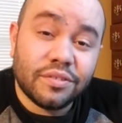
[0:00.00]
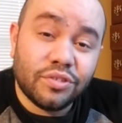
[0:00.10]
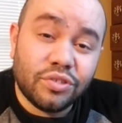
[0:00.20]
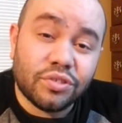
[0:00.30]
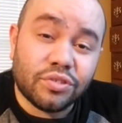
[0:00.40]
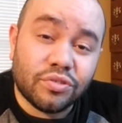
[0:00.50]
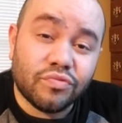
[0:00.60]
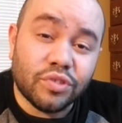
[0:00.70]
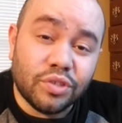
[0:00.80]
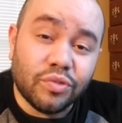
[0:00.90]
Just
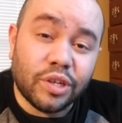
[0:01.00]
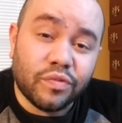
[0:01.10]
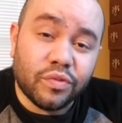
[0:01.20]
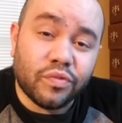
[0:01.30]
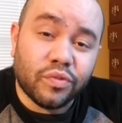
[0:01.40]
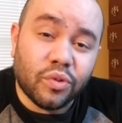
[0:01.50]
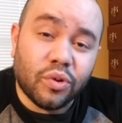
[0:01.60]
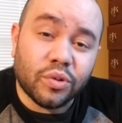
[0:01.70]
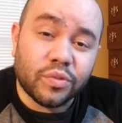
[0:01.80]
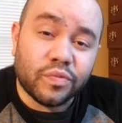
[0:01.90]
really grateful for
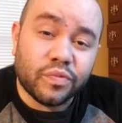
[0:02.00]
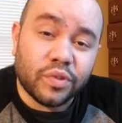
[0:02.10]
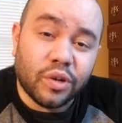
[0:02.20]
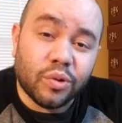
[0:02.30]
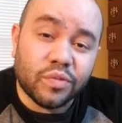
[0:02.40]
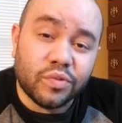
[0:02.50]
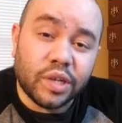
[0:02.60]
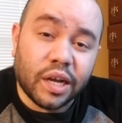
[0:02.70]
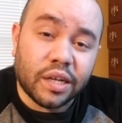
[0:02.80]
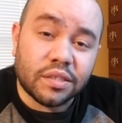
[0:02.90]
all of, all of you
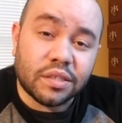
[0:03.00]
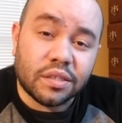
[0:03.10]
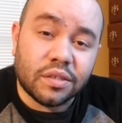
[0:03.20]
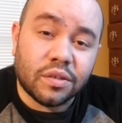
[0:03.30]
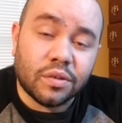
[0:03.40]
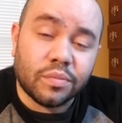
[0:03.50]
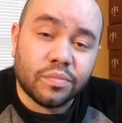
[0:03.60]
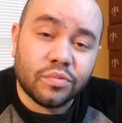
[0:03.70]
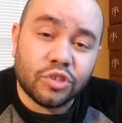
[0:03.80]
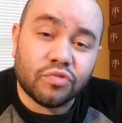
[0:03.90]
guys and um,
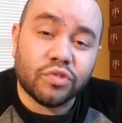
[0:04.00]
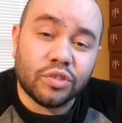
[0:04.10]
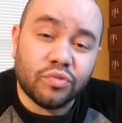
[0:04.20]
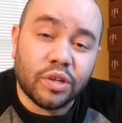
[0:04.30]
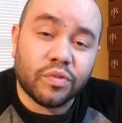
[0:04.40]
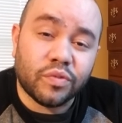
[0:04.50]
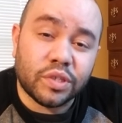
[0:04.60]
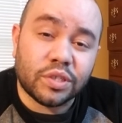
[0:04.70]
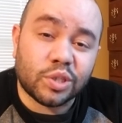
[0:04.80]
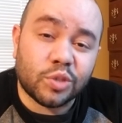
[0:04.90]
just really grateful for
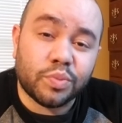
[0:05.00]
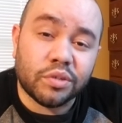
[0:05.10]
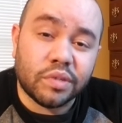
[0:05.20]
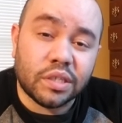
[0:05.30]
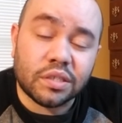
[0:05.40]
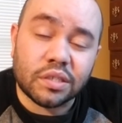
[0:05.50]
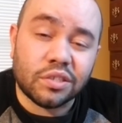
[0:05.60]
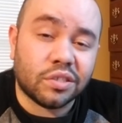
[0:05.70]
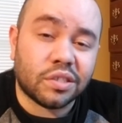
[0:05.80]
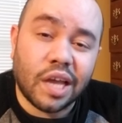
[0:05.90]
this experience and
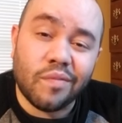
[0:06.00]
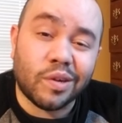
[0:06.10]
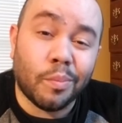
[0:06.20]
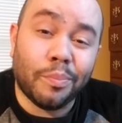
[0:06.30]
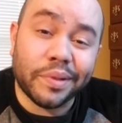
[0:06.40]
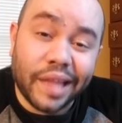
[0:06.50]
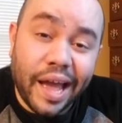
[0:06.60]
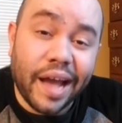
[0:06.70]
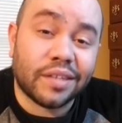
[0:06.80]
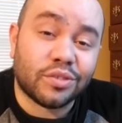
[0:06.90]
just having a
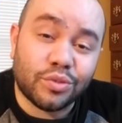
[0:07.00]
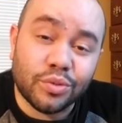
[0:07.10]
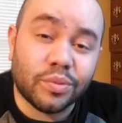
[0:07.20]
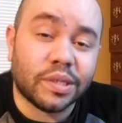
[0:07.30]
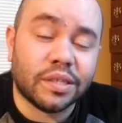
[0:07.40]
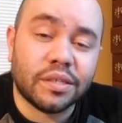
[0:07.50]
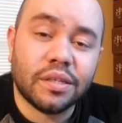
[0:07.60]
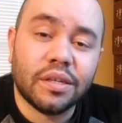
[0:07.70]
blast doing it.